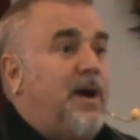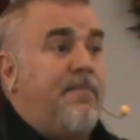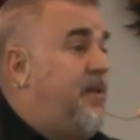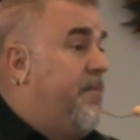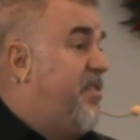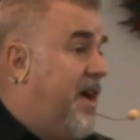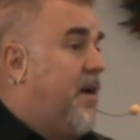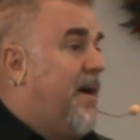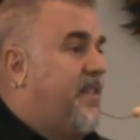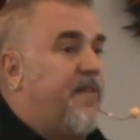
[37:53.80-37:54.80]
I'm, I mean,
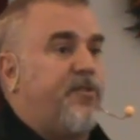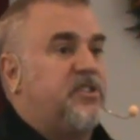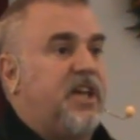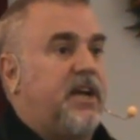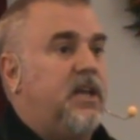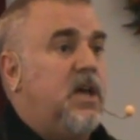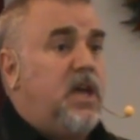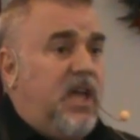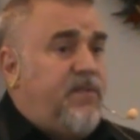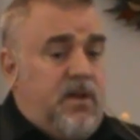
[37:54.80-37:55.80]
think about that for a second.
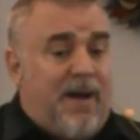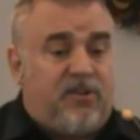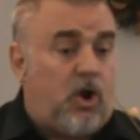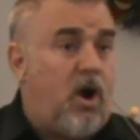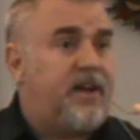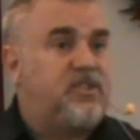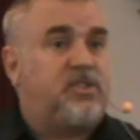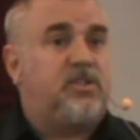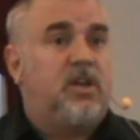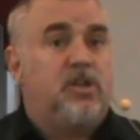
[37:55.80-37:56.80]
Even in my
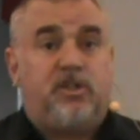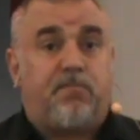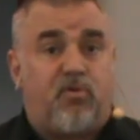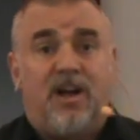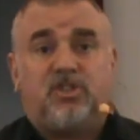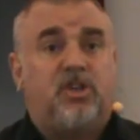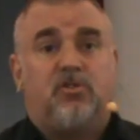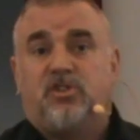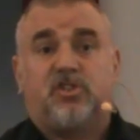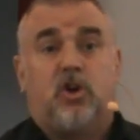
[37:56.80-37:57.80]
darkest depression
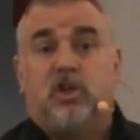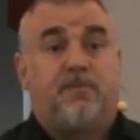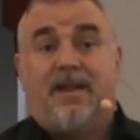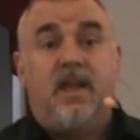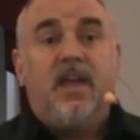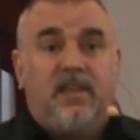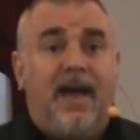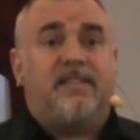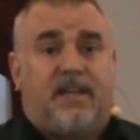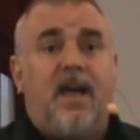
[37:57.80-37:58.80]
or discouragement,
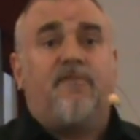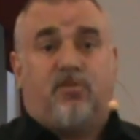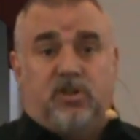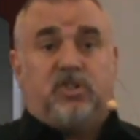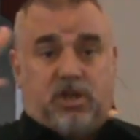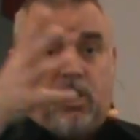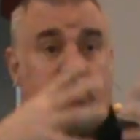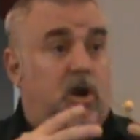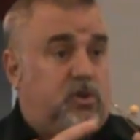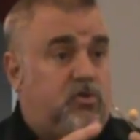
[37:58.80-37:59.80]
yes, I have Christ, a,
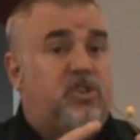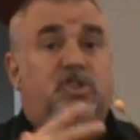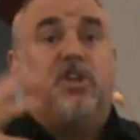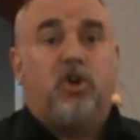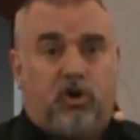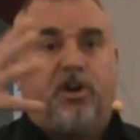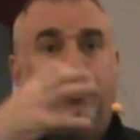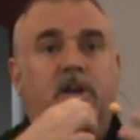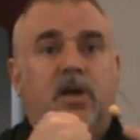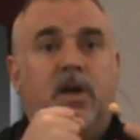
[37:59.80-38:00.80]
a Christianhood.
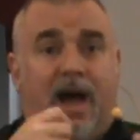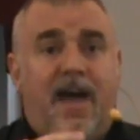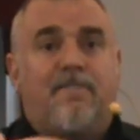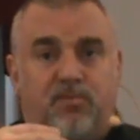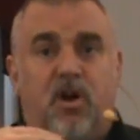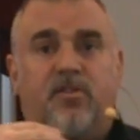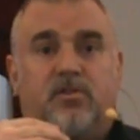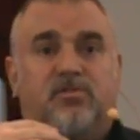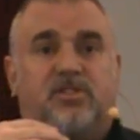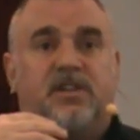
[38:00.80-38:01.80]
I have
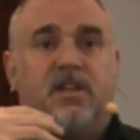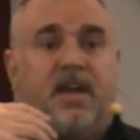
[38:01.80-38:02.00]
brothers and,